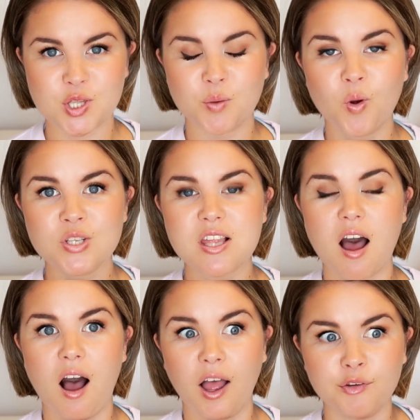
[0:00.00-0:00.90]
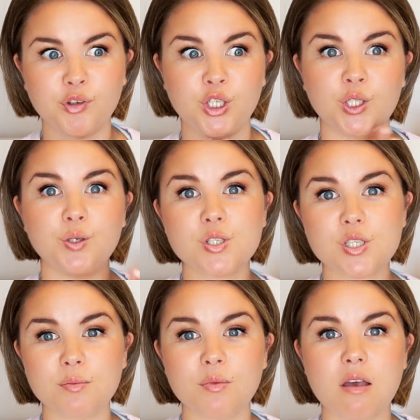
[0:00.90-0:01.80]
are the ones that I've used
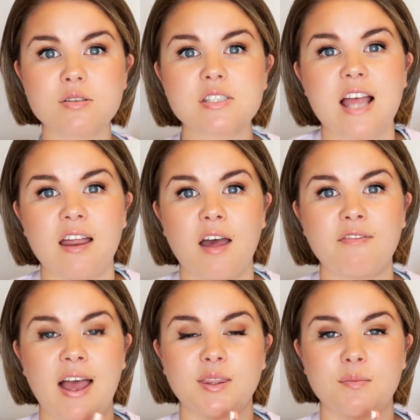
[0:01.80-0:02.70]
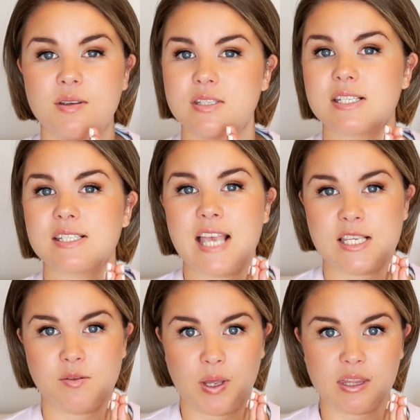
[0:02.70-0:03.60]
the most and I've had the most
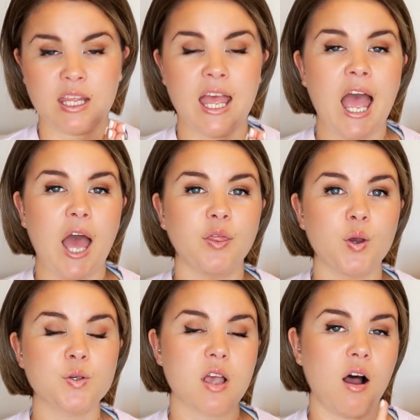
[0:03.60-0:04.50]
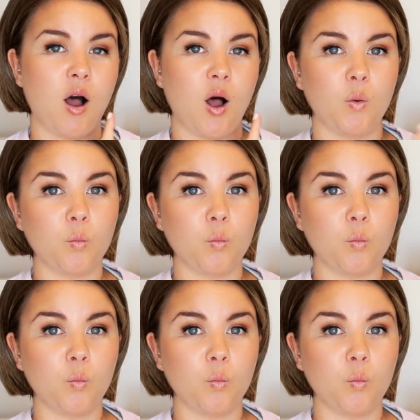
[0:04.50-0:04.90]
success with. And those are